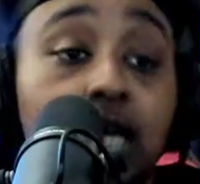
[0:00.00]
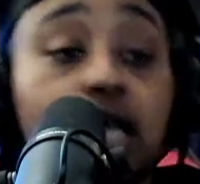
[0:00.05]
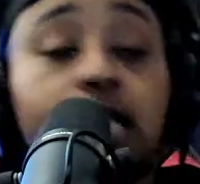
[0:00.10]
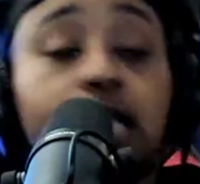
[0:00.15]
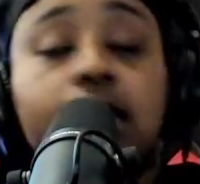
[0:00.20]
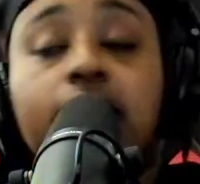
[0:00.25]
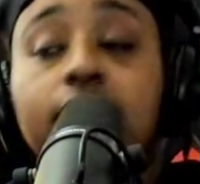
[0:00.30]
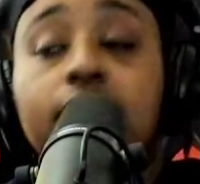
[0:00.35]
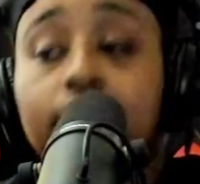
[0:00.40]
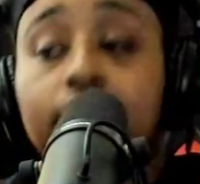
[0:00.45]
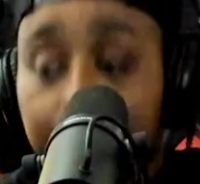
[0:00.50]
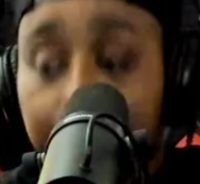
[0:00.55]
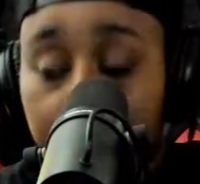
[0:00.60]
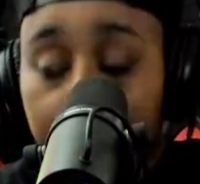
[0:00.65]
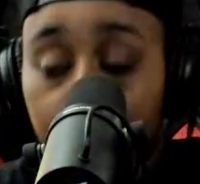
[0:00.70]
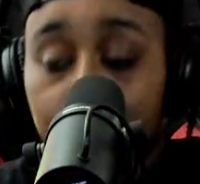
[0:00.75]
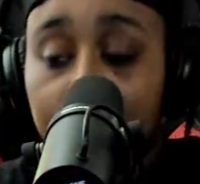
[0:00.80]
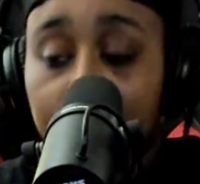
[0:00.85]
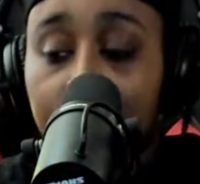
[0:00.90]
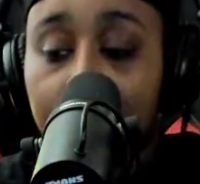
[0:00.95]
Y'all let me know
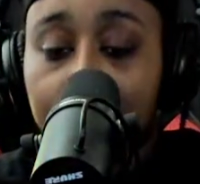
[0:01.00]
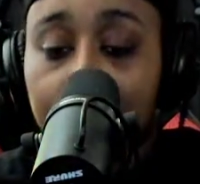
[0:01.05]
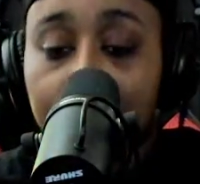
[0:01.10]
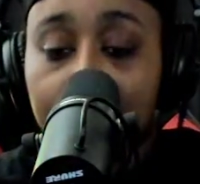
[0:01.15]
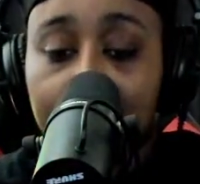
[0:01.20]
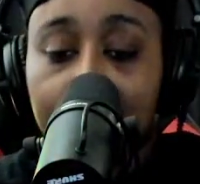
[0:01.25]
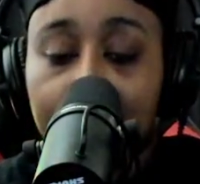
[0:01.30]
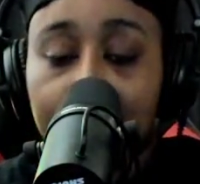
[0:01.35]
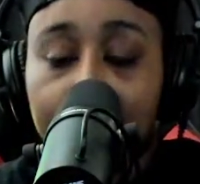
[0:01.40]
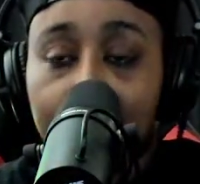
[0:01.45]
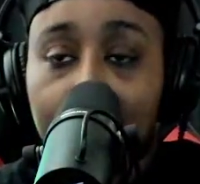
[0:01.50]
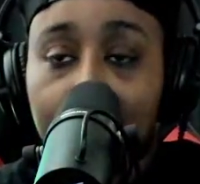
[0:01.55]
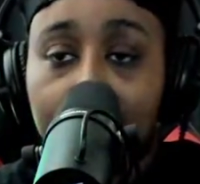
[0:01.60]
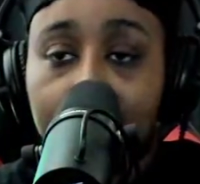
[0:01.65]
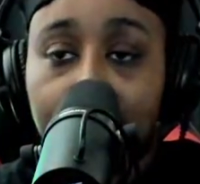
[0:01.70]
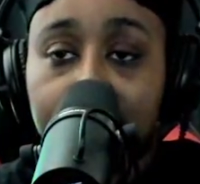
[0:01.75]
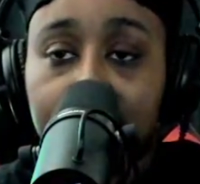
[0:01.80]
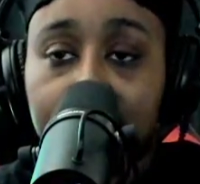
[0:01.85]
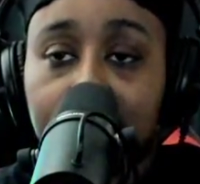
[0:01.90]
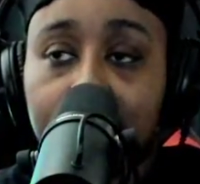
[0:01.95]
what y'all think down in the
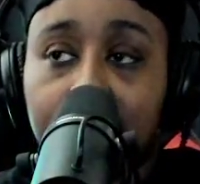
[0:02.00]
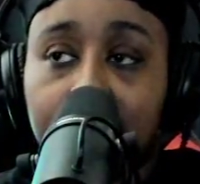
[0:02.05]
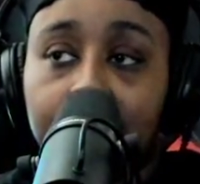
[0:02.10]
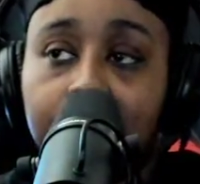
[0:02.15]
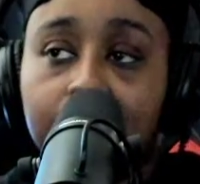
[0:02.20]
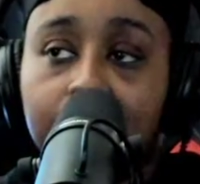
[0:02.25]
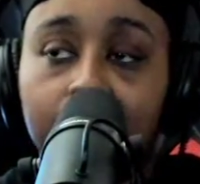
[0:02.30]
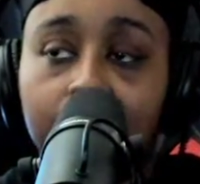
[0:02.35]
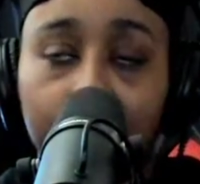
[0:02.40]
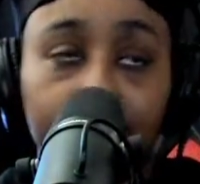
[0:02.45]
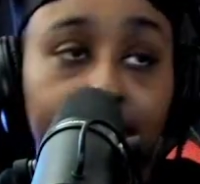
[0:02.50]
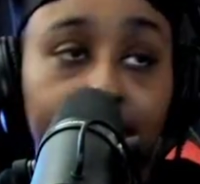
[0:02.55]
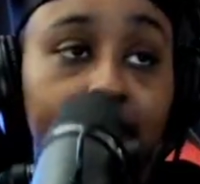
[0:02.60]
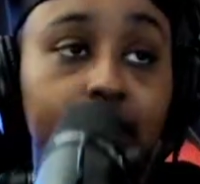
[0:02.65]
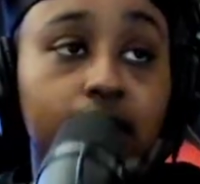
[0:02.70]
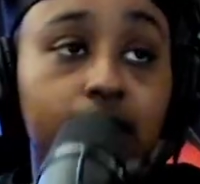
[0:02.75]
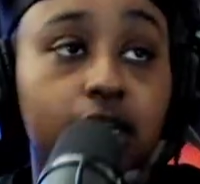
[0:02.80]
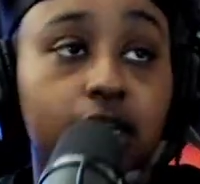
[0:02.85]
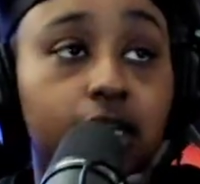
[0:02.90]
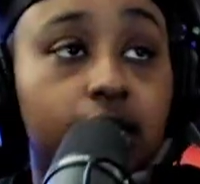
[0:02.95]
comment section below,
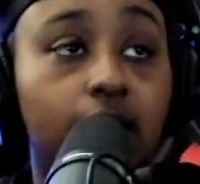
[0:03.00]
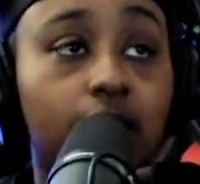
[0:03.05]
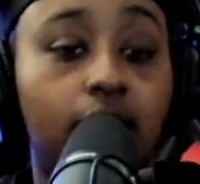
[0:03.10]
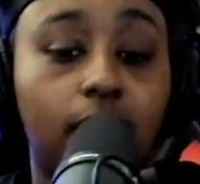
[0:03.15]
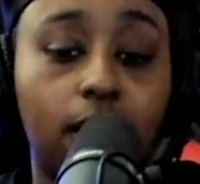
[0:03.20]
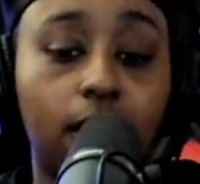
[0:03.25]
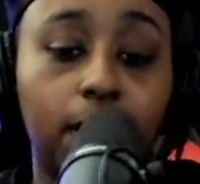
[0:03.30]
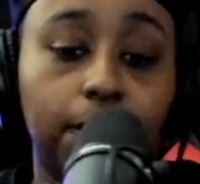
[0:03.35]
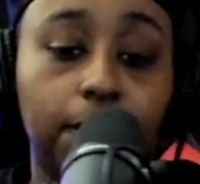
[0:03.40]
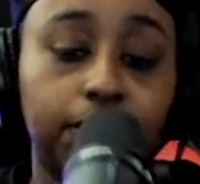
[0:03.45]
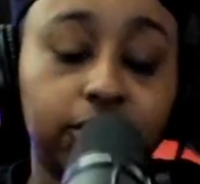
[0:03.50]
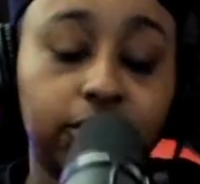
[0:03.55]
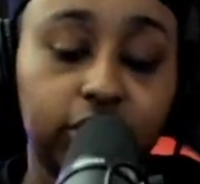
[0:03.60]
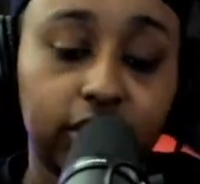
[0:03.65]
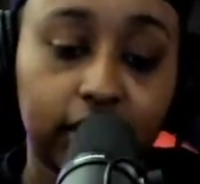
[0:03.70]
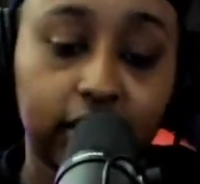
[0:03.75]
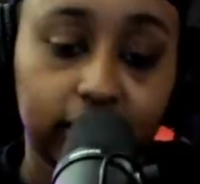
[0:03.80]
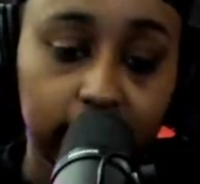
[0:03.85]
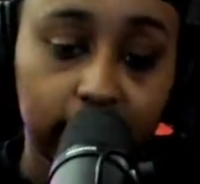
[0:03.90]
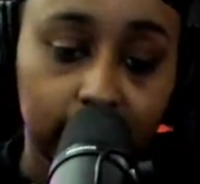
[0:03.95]
man. Love y'all.
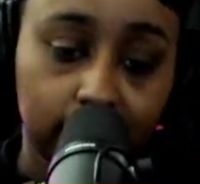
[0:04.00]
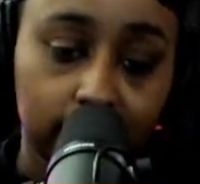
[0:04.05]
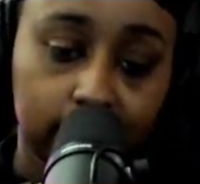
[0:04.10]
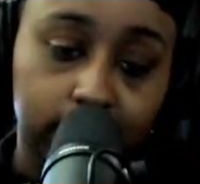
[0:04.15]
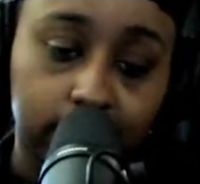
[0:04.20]
Appreciate y'all.